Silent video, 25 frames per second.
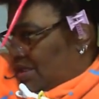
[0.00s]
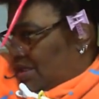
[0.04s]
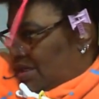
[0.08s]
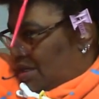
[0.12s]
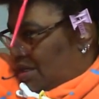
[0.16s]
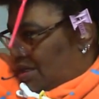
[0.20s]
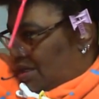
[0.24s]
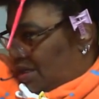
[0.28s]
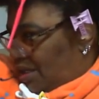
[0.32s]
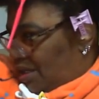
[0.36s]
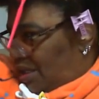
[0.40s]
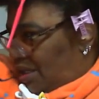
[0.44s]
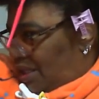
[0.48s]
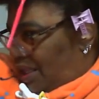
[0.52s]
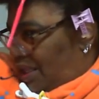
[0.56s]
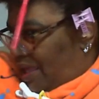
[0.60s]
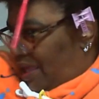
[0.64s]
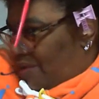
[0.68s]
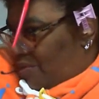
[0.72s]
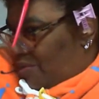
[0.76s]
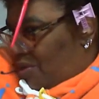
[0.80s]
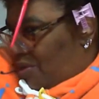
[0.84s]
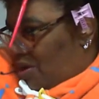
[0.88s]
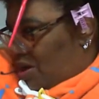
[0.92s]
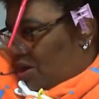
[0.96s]
a
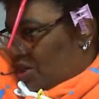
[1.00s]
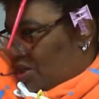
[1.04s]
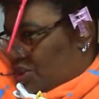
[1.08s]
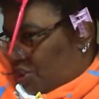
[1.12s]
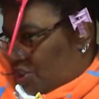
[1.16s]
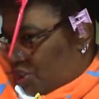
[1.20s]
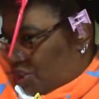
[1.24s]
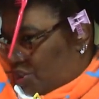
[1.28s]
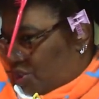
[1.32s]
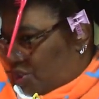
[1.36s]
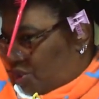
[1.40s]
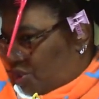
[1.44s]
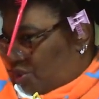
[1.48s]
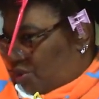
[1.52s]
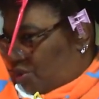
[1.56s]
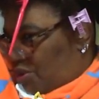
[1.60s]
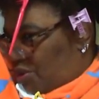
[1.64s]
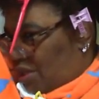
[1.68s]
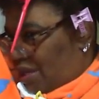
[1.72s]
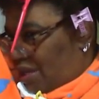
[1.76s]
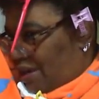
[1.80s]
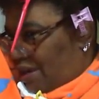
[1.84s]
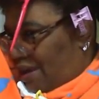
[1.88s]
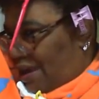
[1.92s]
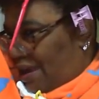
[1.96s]
clay wash to
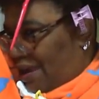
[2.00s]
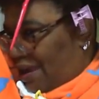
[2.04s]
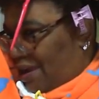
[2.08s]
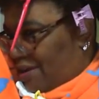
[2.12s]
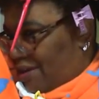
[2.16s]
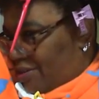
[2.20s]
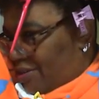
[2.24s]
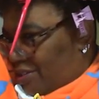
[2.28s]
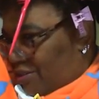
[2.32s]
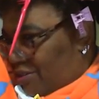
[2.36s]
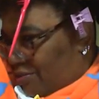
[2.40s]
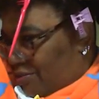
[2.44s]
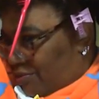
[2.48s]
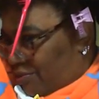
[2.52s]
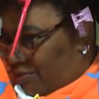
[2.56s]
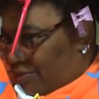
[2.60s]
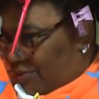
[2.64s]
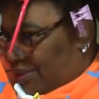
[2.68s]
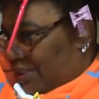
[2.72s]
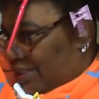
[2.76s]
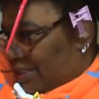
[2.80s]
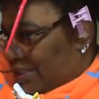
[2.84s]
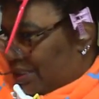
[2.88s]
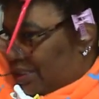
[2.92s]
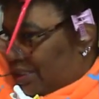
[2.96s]
their hair to
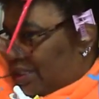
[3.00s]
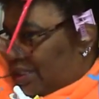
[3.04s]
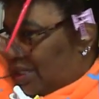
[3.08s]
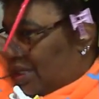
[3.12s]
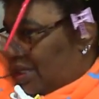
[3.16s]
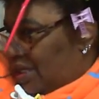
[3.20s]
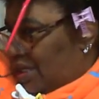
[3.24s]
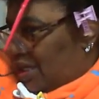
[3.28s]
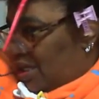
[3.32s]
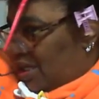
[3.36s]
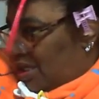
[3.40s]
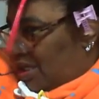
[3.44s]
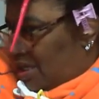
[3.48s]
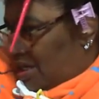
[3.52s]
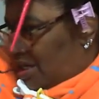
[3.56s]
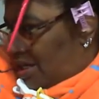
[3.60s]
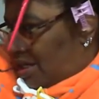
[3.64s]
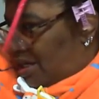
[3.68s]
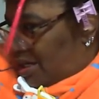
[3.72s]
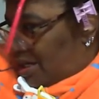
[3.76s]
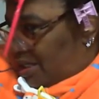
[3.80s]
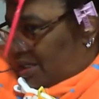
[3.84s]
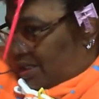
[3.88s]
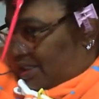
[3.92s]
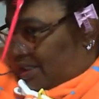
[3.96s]
really
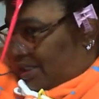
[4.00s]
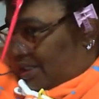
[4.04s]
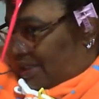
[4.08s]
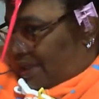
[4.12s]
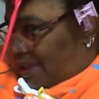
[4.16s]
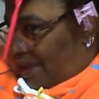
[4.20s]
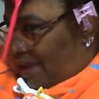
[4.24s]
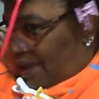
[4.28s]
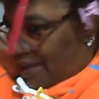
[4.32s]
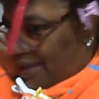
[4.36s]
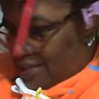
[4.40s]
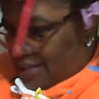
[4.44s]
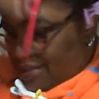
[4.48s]
get